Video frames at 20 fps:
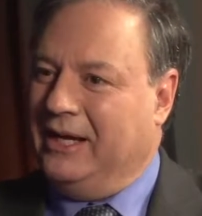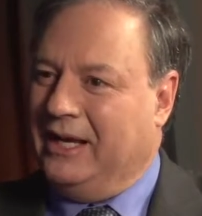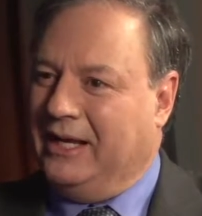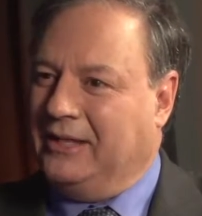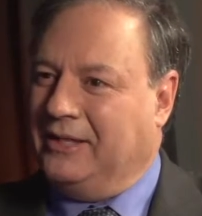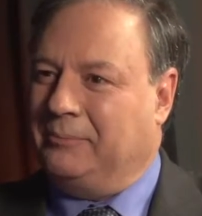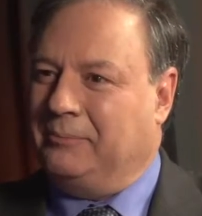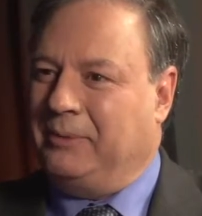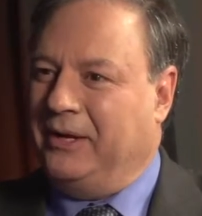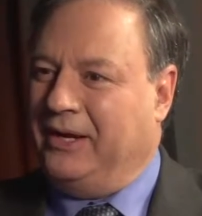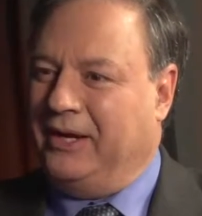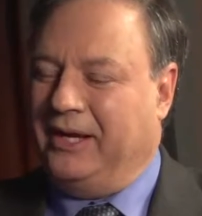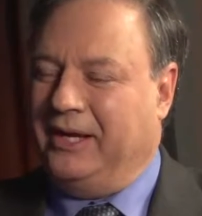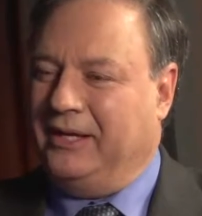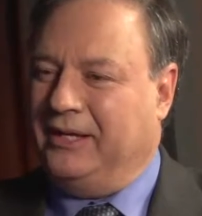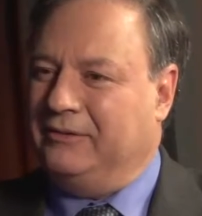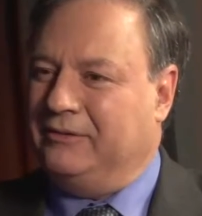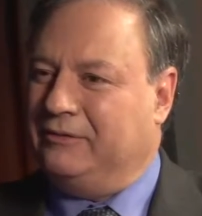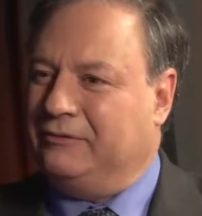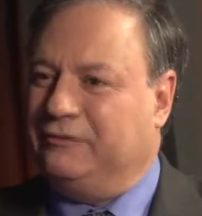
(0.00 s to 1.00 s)
and they're
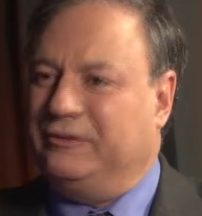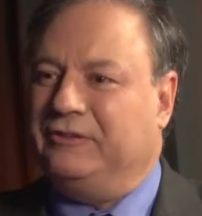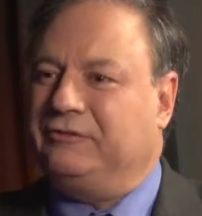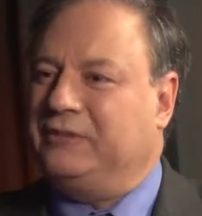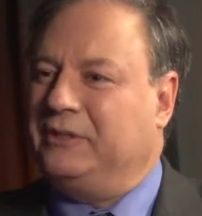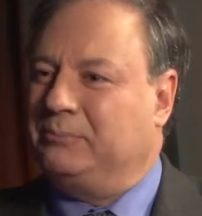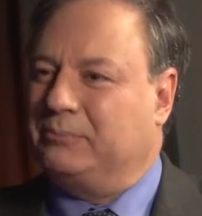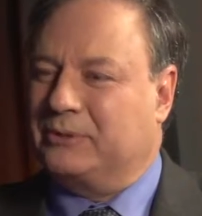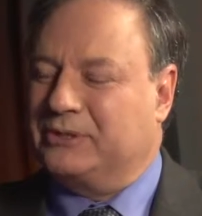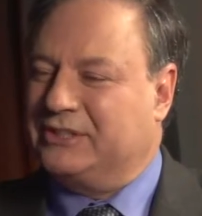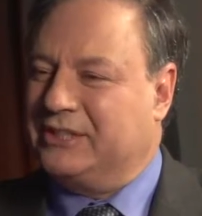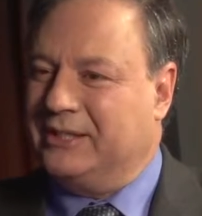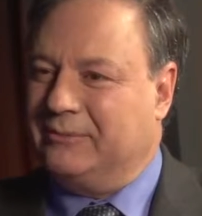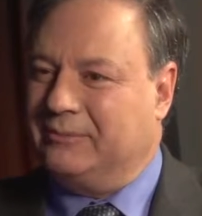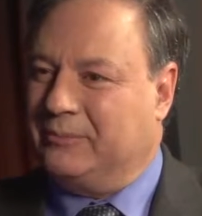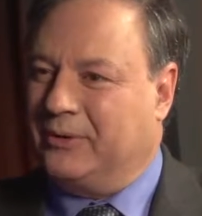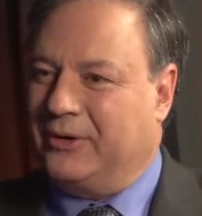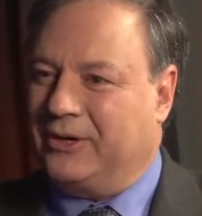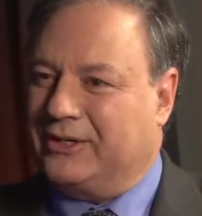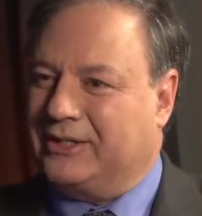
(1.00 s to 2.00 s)
paying
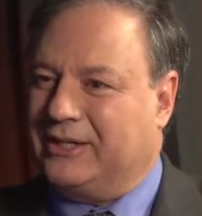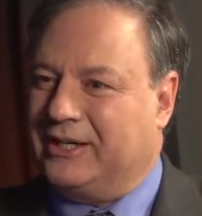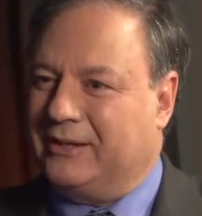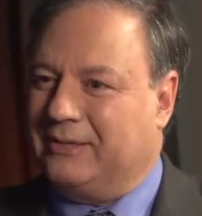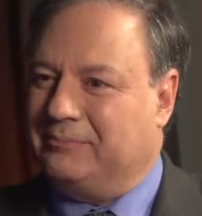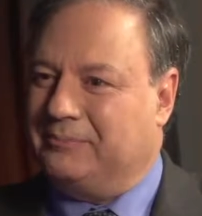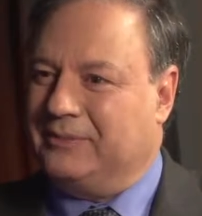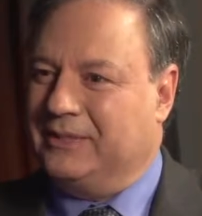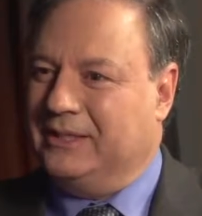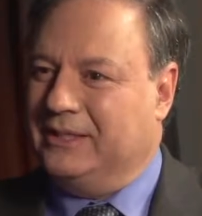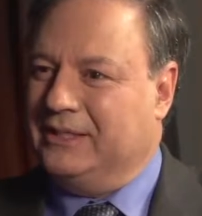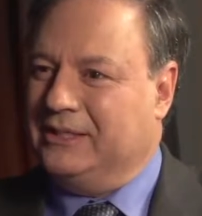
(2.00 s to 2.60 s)
50% markup